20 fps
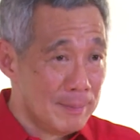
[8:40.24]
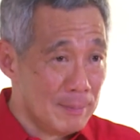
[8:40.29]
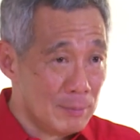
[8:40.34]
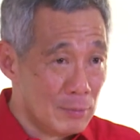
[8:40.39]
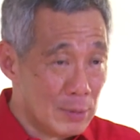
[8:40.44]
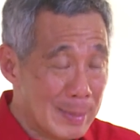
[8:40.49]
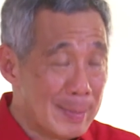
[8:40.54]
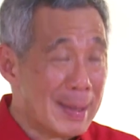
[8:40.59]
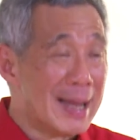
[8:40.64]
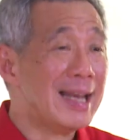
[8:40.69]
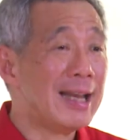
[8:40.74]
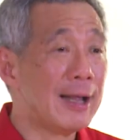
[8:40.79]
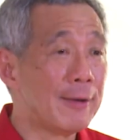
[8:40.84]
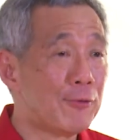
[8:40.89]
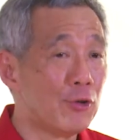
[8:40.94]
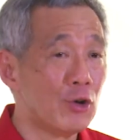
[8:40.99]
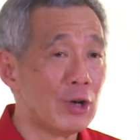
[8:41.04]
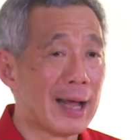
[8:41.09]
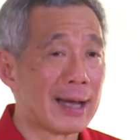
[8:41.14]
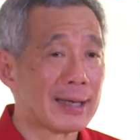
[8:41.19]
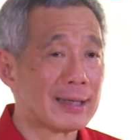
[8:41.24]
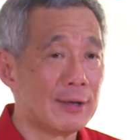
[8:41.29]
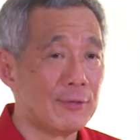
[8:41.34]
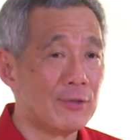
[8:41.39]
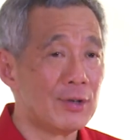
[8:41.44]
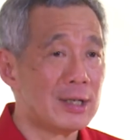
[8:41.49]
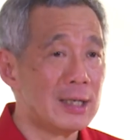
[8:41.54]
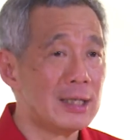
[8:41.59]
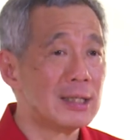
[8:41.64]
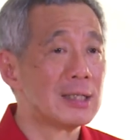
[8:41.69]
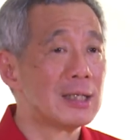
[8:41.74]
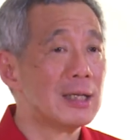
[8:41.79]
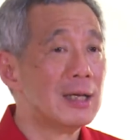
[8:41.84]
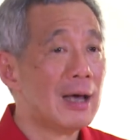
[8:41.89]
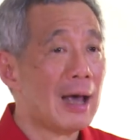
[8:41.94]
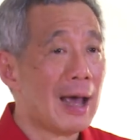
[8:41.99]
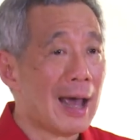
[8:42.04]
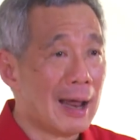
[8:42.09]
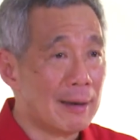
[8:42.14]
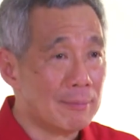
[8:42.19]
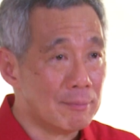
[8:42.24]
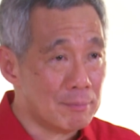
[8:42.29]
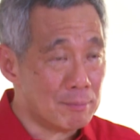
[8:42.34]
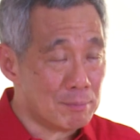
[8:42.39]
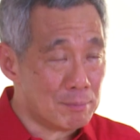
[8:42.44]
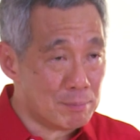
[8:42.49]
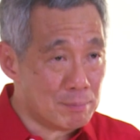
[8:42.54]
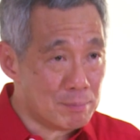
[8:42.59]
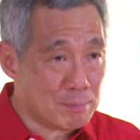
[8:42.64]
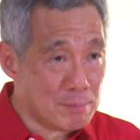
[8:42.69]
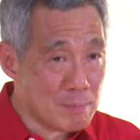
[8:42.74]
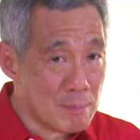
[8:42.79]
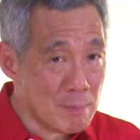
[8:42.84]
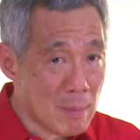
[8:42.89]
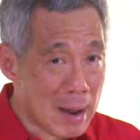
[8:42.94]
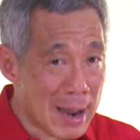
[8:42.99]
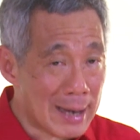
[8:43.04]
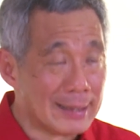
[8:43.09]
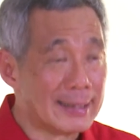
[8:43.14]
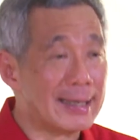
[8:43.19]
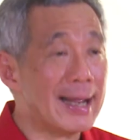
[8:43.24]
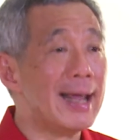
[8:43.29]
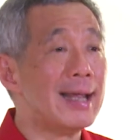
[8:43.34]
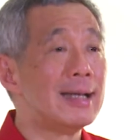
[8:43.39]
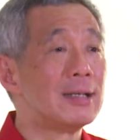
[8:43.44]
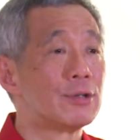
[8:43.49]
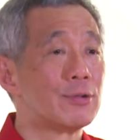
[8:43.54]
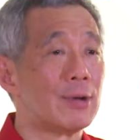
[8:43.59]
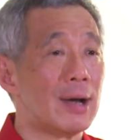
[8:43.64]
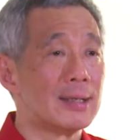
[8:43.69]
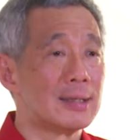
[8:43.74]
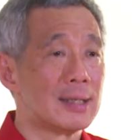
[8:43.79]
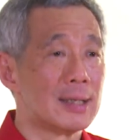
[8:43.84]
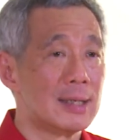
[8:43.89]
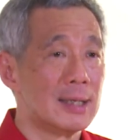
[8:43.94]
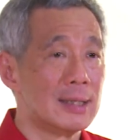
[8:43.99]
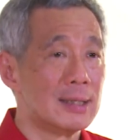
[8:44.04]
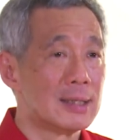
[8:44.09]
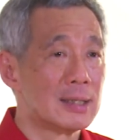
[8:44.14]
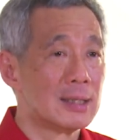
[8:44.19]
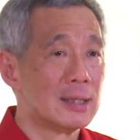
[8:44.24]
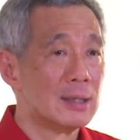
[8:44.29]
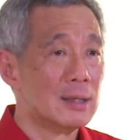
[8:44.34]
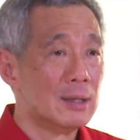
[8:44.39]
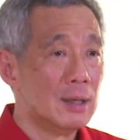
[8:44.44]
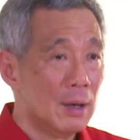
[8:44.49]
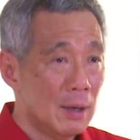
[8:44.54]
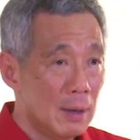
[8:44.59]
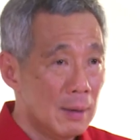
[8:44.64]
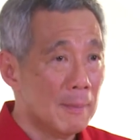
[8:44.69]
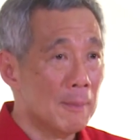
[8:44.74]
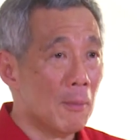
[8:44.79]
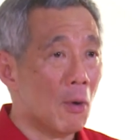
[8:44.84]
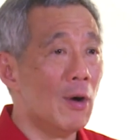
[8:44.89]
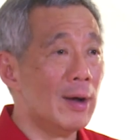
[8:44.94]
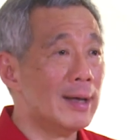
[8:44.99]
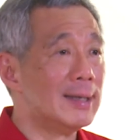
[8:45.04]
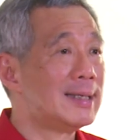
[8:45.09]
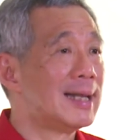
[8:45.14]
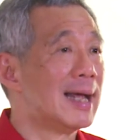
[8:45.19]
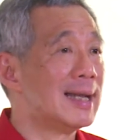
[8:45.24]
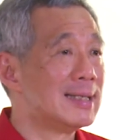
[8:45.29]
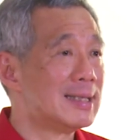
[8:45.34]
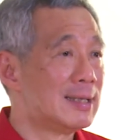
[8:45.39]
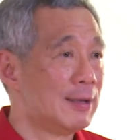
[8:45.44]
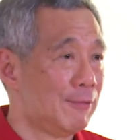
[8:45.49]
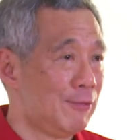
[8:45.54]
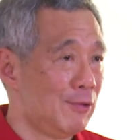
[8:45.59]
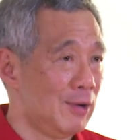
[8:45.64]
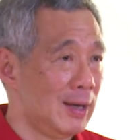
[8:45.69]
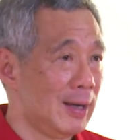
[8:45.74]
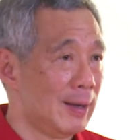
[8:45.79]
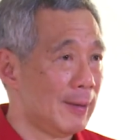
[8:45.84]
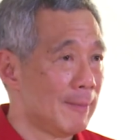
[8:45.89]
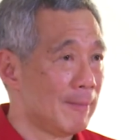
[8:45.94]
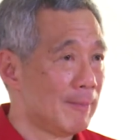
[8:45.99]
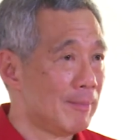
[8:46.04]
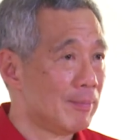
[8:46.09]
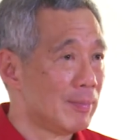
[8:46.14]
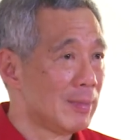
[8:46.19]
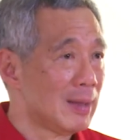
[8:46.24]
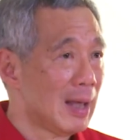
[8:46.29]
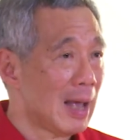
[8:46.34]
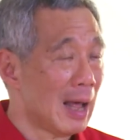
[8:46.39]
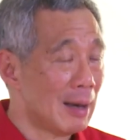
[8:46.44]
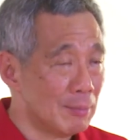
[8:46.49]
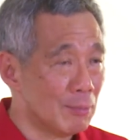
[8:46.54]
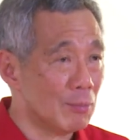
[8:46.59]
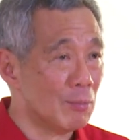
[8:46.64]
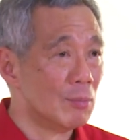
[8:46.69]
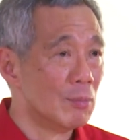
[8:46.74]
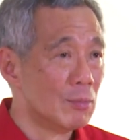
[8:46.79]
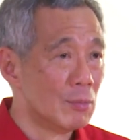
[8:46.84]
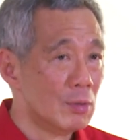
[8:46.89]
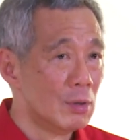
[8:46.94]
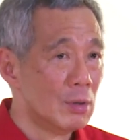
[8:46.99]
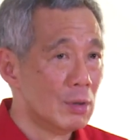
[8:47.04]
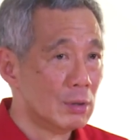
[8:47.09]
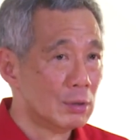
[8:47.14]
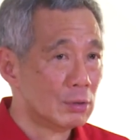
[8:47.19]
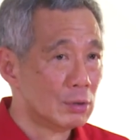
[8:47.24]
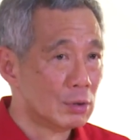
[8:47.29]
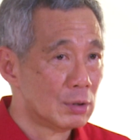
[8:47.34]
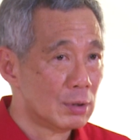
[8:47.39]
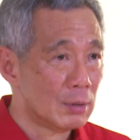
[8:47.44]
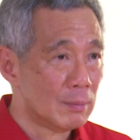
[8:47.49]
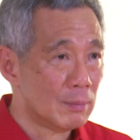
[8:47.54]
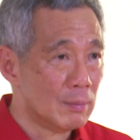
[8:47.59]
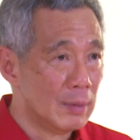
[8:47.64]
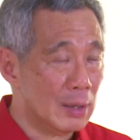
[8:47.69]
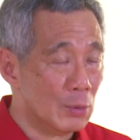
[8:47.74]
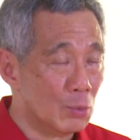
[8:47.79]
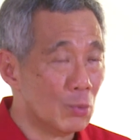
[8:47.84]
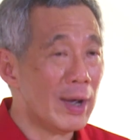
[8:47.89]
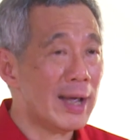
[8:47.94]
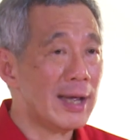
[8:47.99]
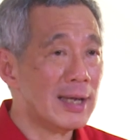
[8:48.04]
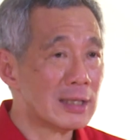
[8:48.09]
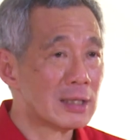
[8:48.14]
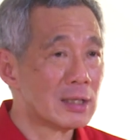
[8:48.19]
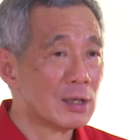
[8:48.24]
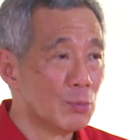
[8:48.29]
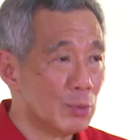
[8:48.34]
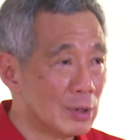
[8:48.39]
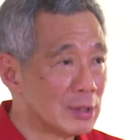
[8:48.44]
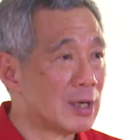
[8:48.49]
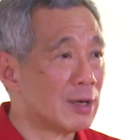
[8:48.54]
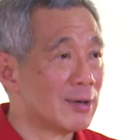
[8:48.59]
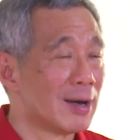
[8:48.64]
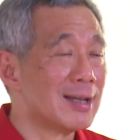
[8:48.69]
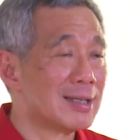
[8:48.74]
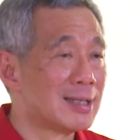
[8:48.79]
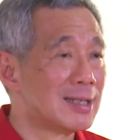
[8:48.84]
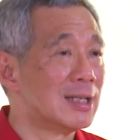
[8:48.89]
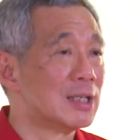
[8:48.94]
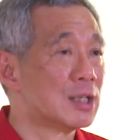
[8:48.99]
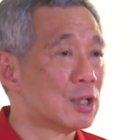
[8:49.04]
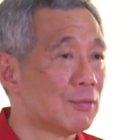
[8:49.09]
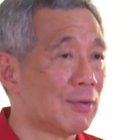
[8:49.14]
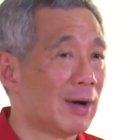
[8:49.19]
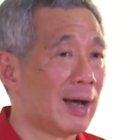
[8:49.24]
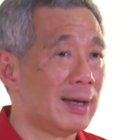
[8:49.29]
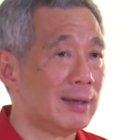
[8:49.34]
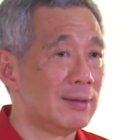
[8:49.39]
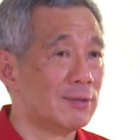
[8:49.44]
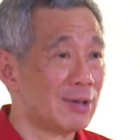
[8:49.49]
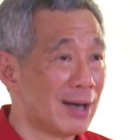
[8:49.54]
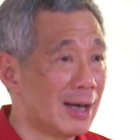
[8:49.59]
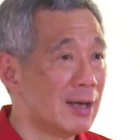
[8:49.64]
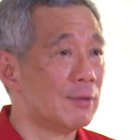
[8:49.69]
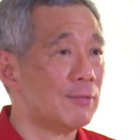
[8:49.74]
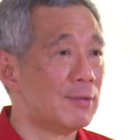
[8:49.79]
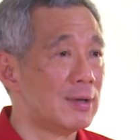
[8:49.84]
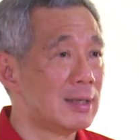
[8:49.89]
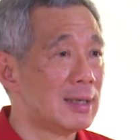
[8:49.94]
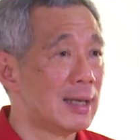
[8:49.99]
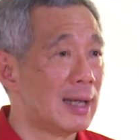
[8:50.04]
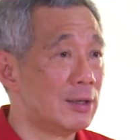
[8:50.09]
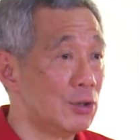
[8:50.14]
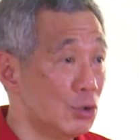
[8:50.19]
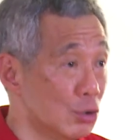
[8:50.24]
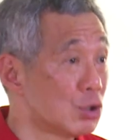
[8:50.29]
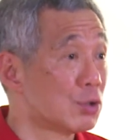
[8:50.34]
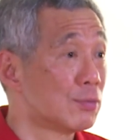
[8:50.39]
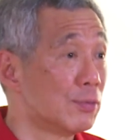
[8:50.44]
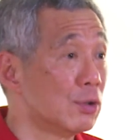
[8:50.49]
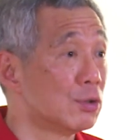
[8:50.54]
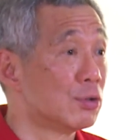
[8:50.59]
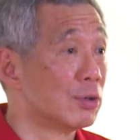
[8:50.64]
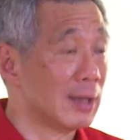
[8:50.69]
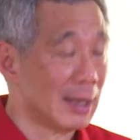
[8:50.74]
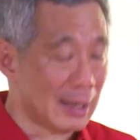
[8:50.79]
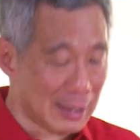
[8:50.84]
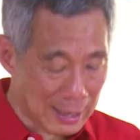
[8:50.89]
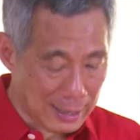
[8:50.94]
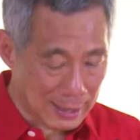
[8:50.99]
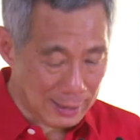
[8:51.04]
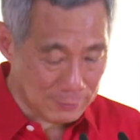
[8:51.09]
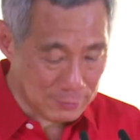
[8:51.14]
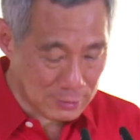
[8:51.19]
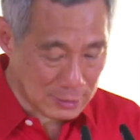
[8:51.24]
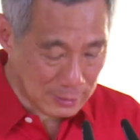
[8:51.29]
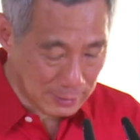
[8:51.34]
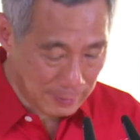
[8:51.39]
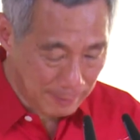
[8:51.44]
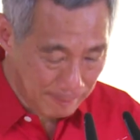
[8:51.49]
meaningful activities and engage residents more intensively and in ways which the residents find relevant and useful to their lives.